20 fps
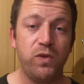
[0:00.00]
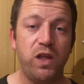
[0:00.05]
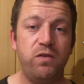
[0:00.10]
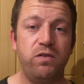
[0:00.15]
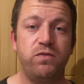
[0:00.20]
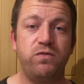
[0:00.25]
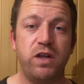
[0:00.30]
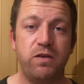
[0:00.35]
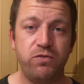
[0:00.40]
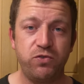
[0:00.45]
If
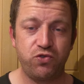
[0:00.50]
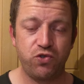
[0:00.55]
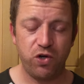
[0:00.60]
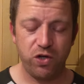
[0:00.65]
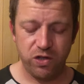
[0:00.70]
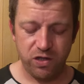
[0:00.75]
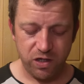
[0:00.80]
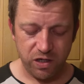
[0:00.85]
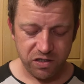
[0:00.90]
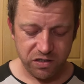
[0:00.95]
you've never
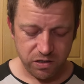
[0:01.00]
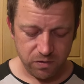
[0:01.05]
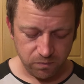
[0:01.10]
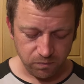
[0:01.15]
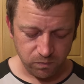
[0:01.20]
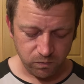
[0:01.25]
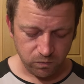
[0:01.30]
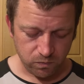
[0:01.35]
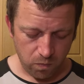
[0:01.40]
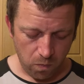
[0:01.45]
tried this,
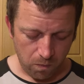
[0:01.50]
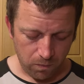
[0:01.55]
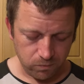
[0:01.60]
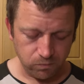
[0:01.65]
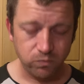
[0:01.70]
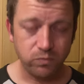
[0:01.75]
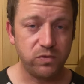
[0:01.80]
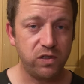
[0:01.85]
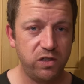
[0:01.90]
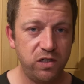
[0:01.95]

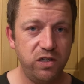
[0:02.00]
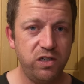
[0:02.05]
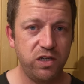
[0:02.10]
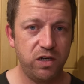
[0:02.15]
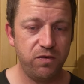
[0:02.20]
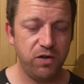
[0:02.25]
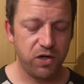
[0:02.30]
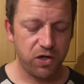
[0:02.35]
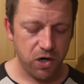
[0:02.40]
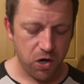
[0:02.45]
you need to
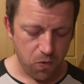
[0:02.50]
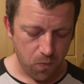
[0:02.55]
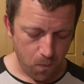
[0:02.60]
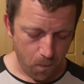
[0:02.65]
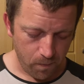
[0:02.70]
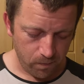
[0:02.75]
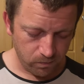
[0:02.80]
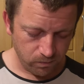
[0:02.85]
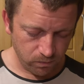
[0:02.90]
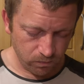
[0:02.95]
give it a go.
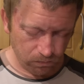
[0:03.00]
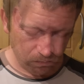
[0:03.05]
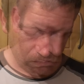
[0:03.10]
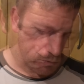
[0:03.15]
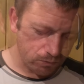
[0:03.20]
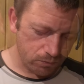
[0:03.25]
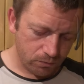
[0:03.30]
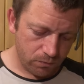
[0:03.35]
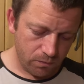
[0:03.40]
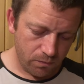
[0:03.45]

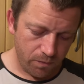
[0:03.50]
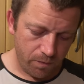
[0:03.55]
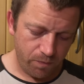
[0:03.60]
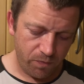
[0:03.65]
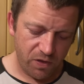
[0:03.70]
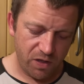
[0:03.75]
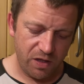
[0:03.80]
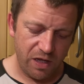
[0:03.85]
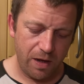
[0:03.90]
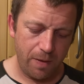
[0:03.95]

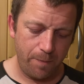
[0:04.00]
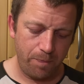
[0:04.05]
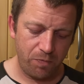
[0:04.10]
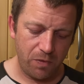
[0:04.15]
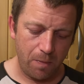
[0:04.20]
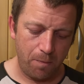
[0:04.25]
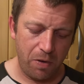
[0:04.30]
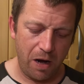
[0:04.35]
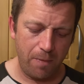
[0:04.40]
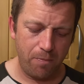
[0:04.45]
And that
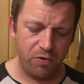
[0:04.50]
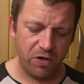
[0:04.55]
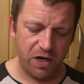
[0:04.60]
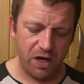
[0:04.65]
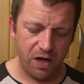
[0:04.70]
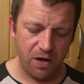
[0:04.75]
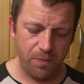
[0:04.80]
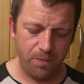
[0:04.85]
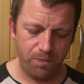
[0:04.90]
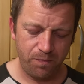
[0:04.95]

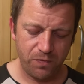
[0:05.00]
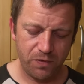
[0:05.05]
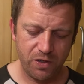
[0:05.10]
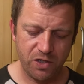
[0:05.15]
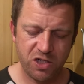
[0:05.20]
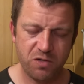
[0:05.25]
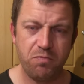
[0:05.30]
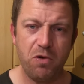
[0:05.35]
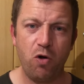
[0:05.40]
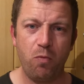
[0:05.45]
paprika,
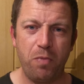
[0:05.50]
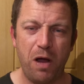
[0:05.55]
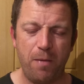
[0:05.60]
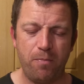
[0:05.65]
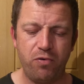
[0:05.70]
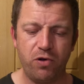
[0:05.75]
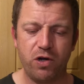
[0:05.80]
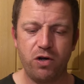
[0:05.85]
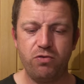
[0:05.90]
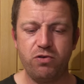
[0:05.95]
the smoked
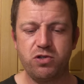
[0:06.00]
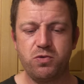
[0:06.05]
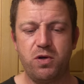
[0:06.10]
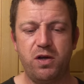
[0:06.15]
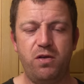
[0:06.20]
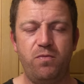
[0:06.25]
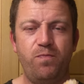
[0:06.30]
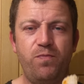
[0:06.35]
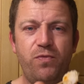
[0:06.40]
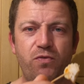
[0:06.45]
paprika as
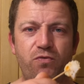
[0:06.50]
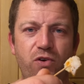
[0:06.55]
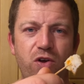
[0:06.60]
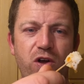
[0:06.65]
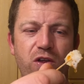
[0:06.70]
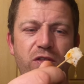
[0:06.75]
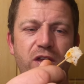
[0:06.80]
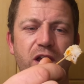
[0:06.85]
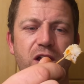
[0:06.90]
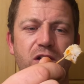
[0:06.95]
well, right
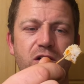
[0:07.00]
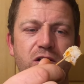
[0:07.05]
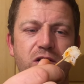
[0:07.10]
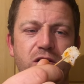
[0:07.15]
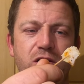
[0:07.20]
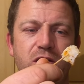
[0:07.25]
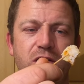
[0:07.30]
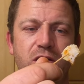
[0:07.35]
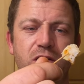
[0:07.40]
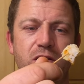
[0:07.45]
on there,
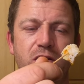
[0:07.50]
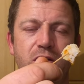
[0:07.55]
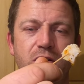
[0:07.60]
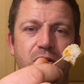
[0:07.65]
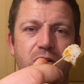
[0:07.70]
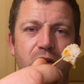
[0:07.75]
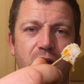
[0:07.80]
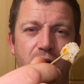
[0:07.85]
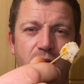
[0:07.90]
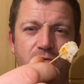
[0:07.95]
look.
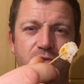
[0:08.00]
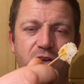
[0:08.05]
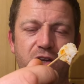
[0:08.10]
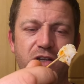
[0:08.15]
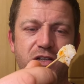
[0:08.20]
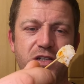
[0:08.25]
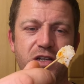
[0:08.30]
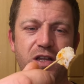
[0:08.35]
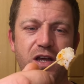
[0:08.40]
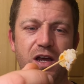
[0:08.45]
Hopefully you
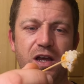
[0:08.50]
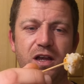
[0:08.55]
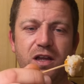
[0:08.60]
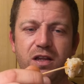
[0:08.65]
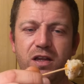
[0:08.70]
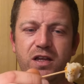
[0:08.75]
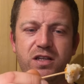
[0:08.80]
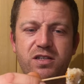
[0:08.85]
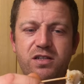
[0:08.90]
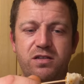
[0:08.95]
can see that.
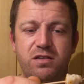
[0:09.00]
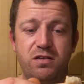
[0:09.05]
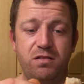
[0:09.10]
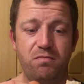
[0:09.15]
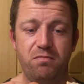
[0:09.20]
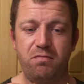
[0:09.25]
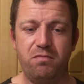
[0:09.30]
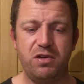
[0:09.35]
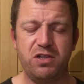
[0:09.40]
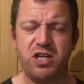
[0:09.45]
It
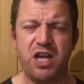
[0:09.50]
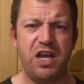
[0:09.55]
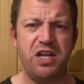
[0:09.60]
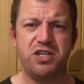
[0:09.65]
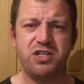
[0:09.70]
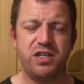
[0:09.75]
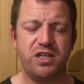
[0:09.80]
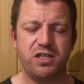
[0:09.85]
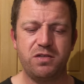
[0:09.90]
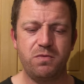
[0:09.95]

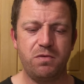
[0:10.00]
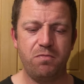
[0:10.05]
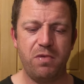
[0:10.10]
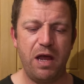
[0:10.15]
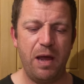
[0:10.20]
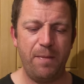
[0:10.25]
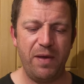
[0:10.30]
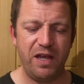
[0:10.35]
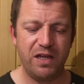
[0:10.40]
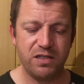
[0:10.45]
changes, it's
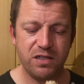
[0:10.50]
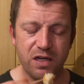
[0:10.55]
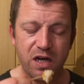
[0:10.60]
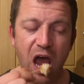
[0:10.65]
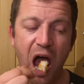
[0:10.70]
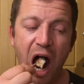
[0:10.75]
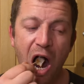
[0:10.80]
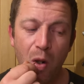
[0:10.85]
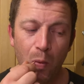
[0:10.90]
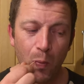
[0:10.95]
amazing.